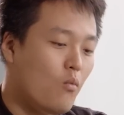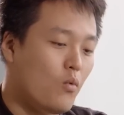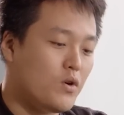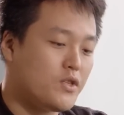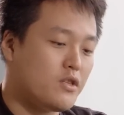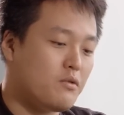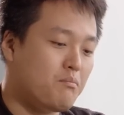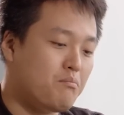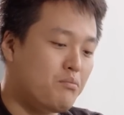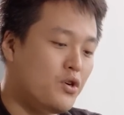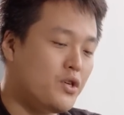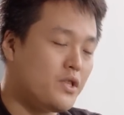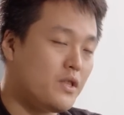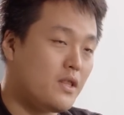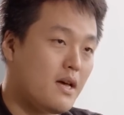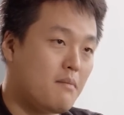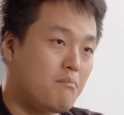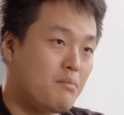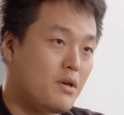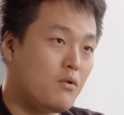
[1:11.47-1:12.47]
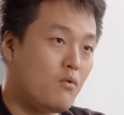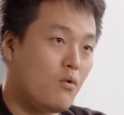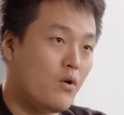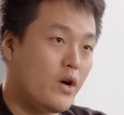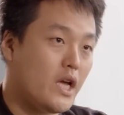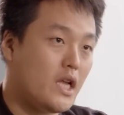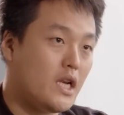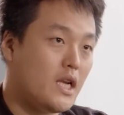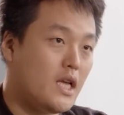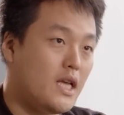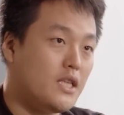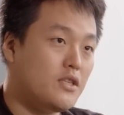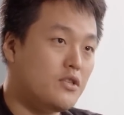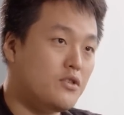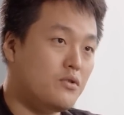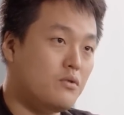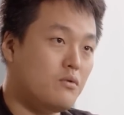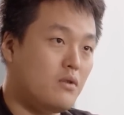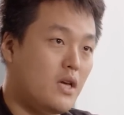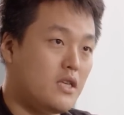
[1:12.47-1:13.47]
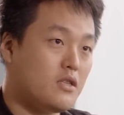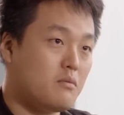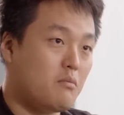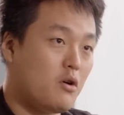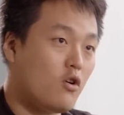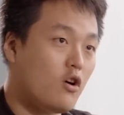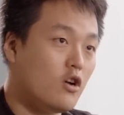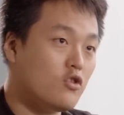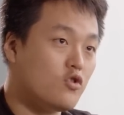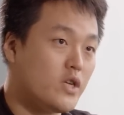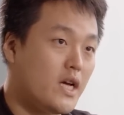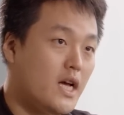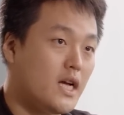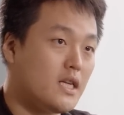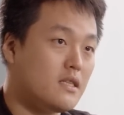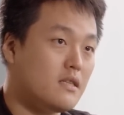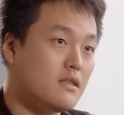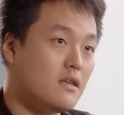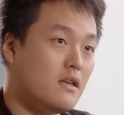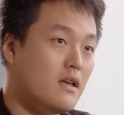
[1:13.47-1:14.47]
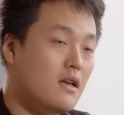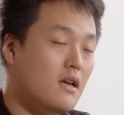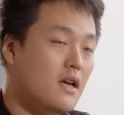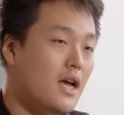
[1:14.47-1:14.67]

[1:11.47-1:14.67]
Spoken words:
was to put that Bitcoin into a smart contract